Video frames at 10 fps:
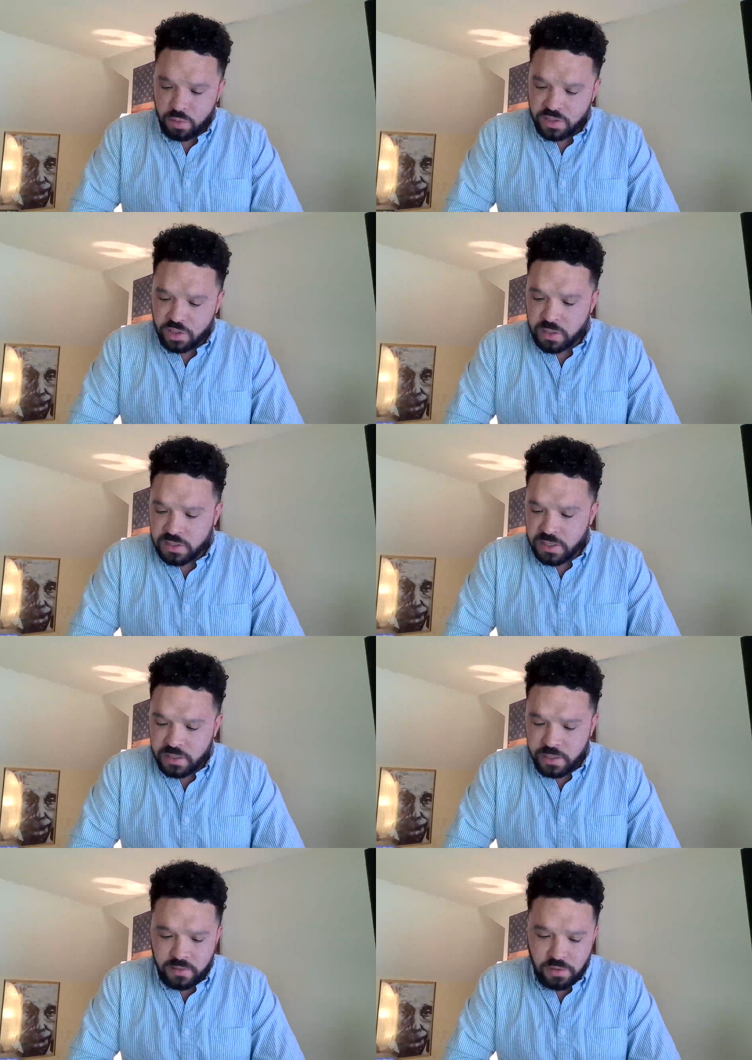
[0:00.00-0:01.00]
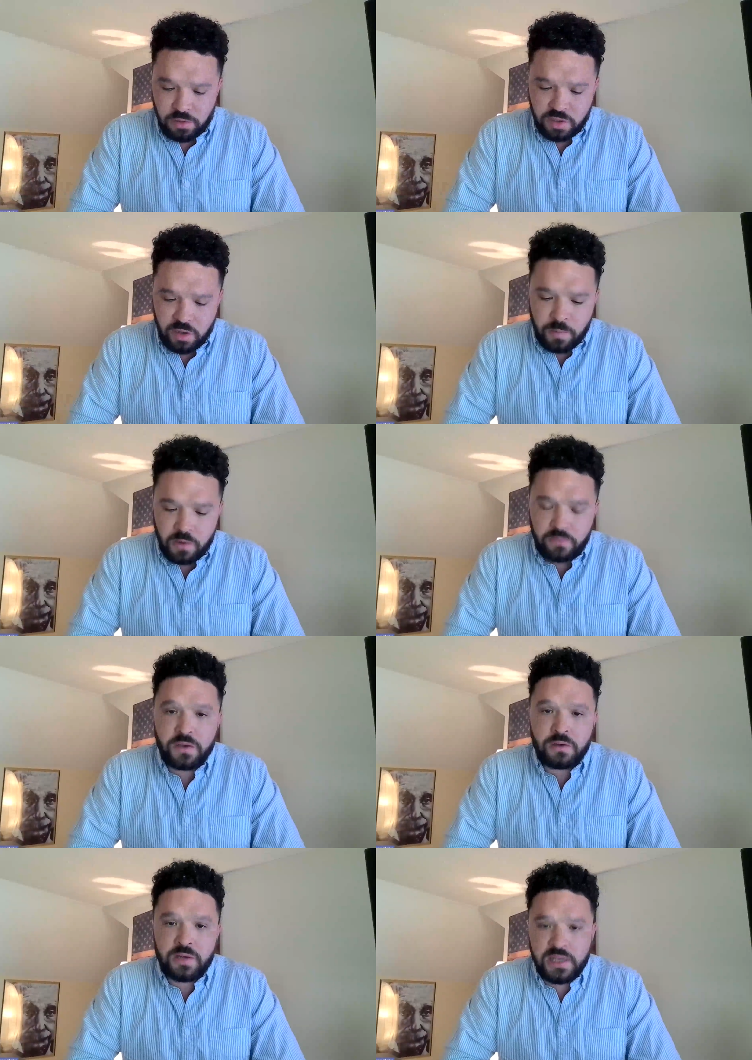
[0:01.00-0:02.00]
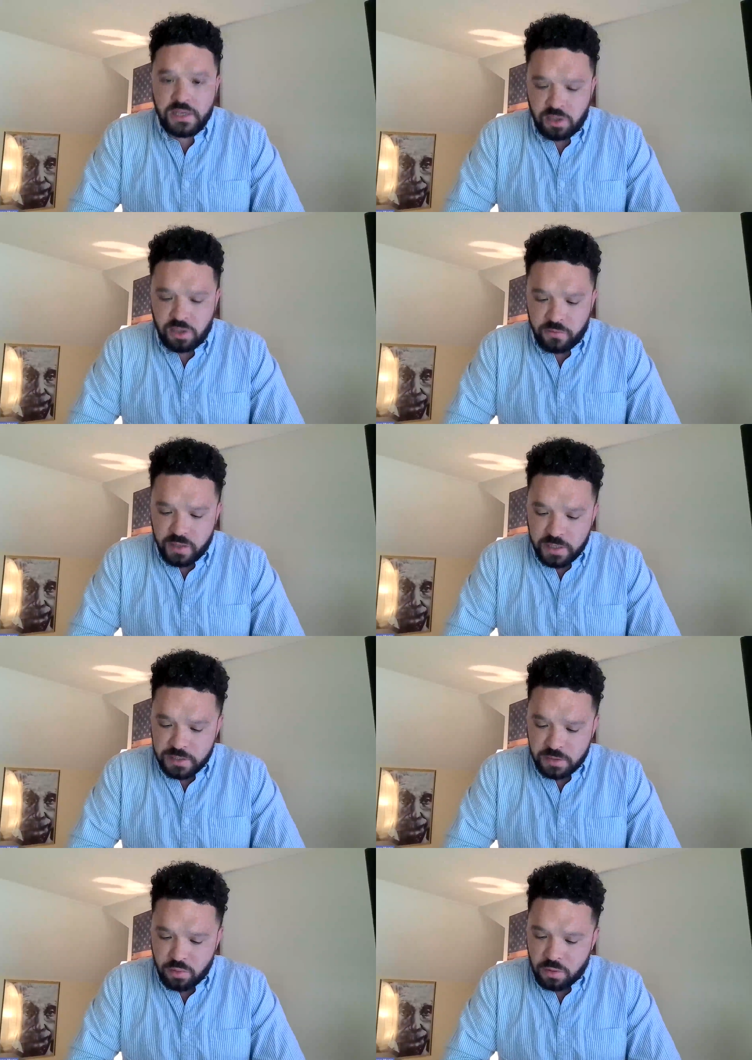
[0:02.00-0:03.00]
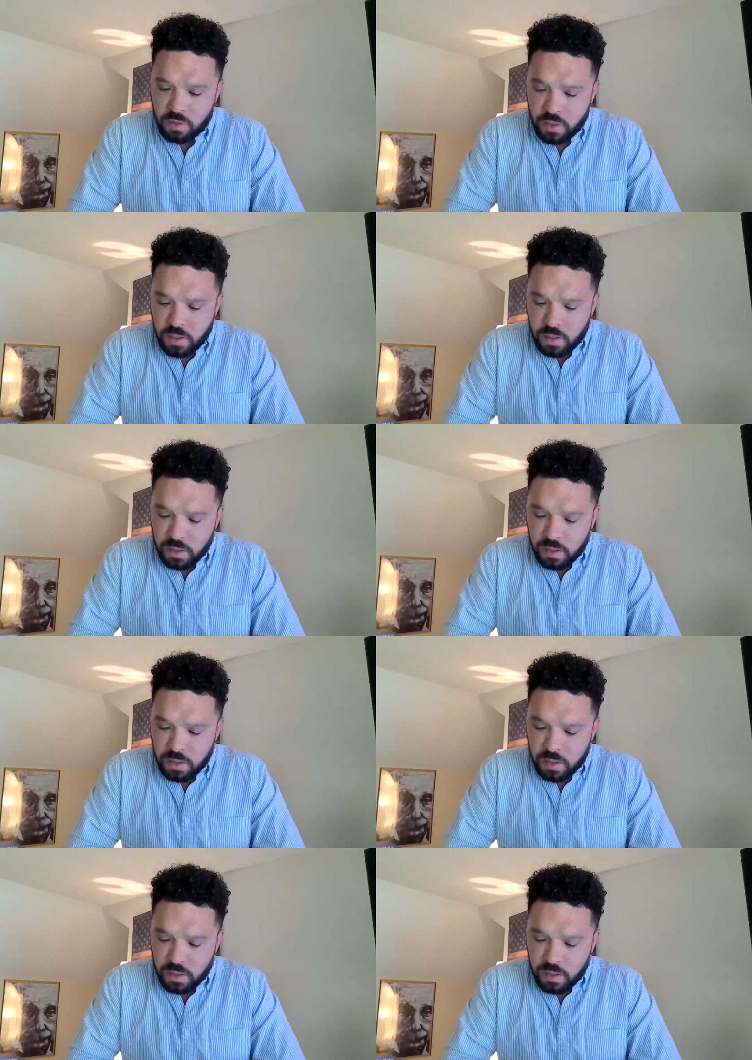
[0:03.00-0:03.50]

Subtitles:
Who's in charge of taking care of the new softball field at East Hartford High School?